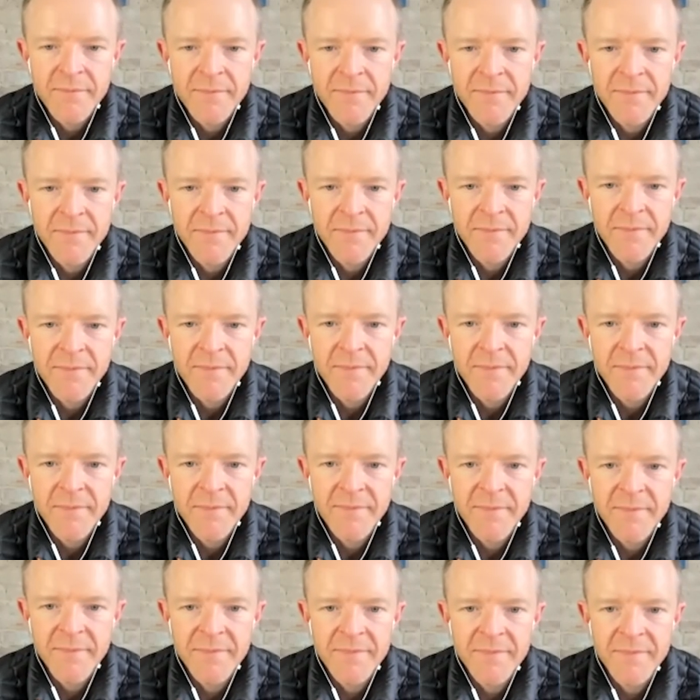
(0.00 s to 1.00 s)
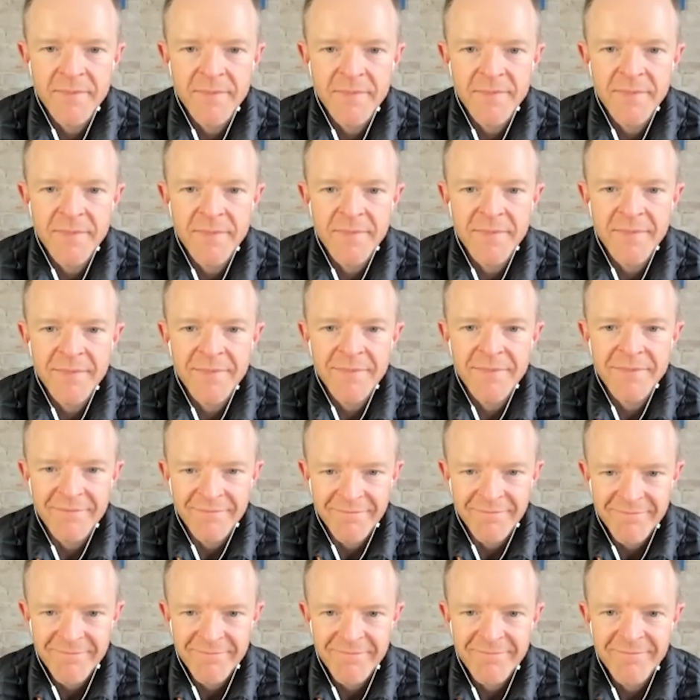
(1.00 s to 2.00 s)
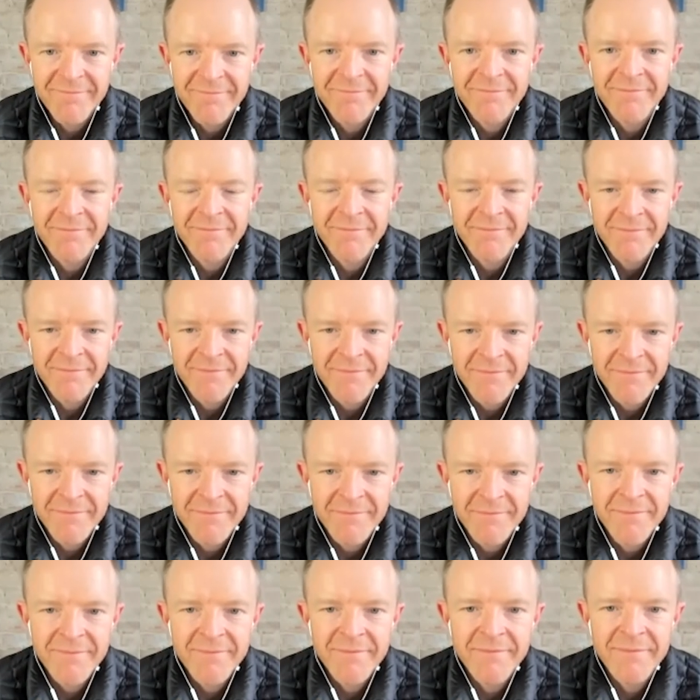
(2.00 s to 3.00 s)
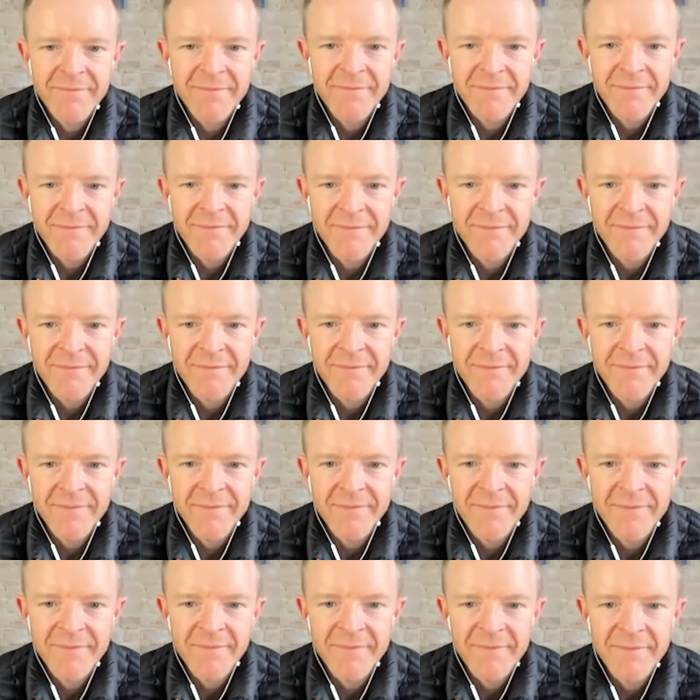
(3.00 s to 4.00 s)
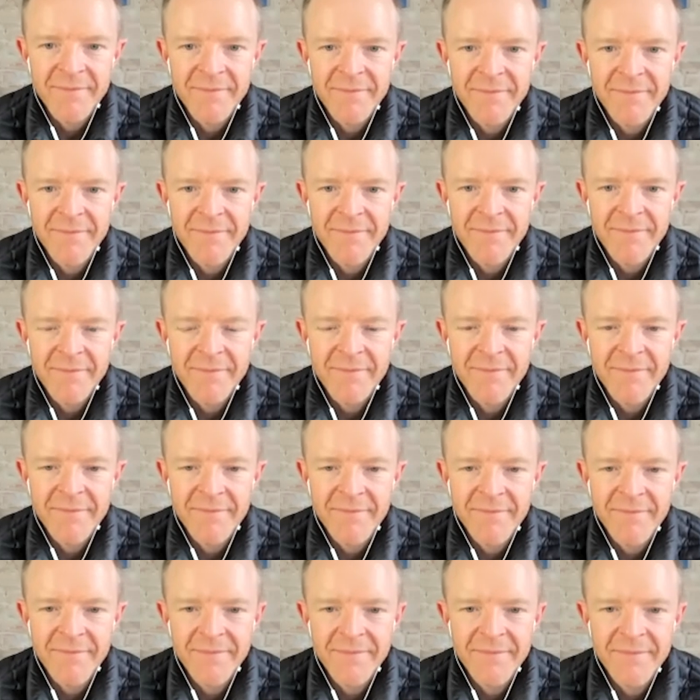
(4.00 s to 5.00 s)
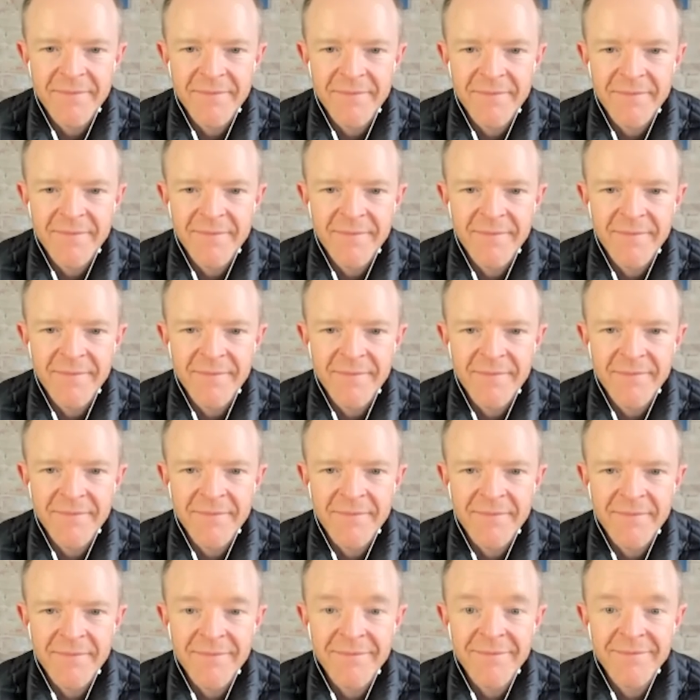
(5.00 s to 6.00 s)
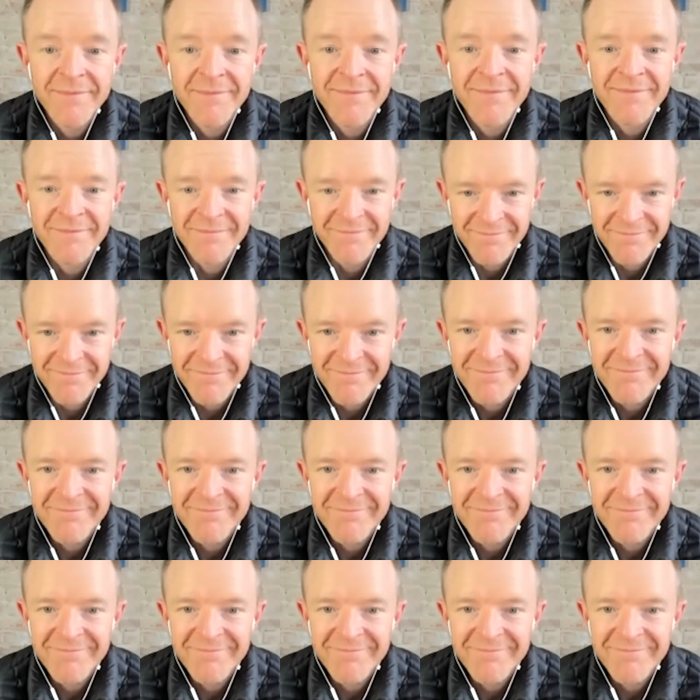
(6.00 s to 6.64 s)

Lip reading: The person shown says nothing.